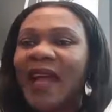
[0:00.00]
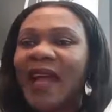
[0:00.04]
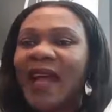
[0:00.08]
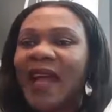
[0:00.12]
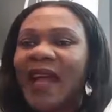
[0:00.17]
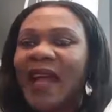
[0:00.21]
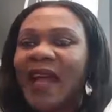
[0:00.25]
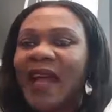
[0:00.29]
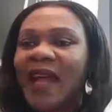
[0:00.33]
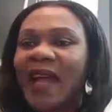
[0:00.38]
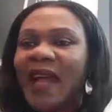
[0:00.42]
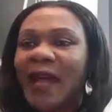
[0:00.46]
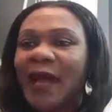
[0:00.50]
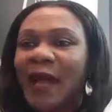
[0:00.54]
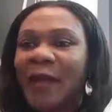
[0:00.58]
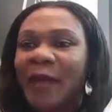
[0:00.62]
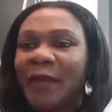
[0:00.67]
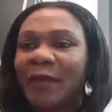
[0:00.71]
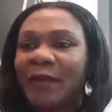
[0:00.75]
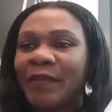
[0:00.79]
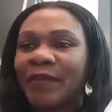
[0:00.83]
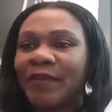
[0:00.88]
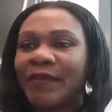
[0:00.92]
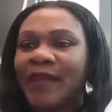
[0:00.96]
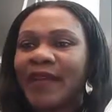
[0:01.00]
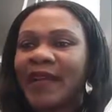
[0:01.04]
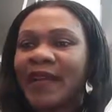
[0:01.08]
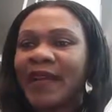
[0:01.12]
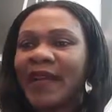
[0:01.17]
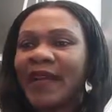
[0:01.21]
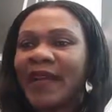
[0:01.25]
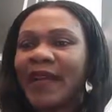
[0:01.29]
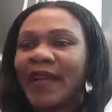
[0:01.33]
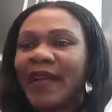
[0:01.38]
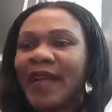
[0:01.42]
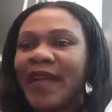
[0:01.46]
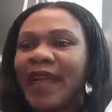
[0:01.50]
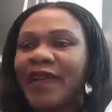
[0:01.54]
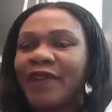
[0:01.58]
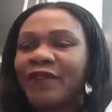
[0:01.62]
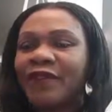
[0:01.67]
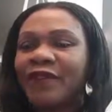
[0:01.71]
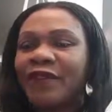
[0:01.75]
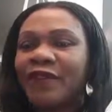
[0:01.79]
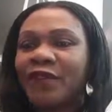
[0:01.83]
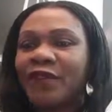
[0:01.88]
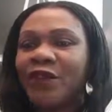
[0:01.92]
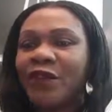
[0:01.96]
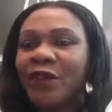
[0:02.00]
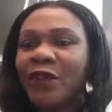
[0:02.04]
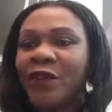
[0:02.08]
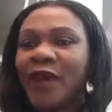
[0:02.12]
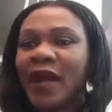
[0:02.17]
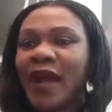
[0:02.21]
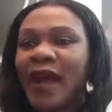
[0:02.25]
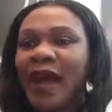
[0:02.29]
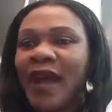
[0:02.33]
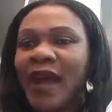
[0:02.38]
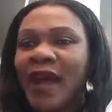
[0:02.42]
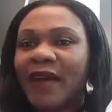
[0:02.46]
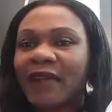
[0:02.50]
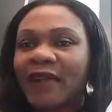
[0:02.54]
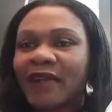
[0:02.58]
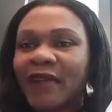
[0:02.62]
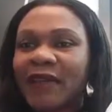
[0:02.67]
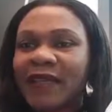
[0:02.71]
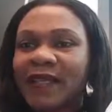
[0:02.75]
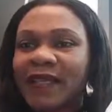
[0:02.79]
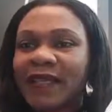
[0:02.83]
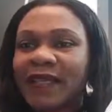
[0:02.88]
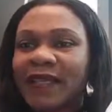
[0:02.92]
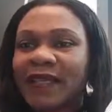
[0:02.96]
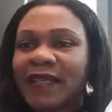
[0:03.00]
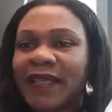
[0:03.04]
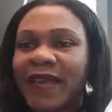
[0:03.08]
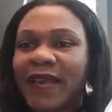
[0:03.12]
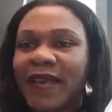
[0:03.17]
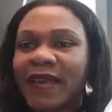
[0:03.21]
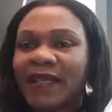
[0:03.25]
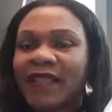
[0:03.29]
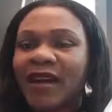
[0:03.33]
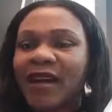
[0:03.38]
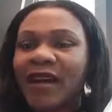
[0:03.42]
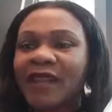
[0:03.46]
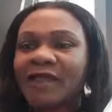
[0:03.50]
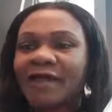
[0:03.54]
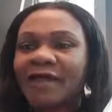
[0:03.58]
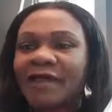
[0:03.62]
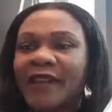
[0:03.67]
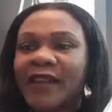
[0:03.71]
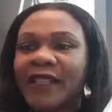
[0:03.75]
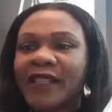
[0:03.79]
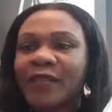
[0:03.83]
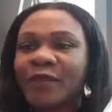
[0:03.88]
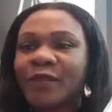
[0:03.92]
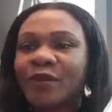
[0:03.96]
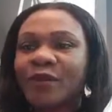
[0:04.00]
If you haven't liked our Facebook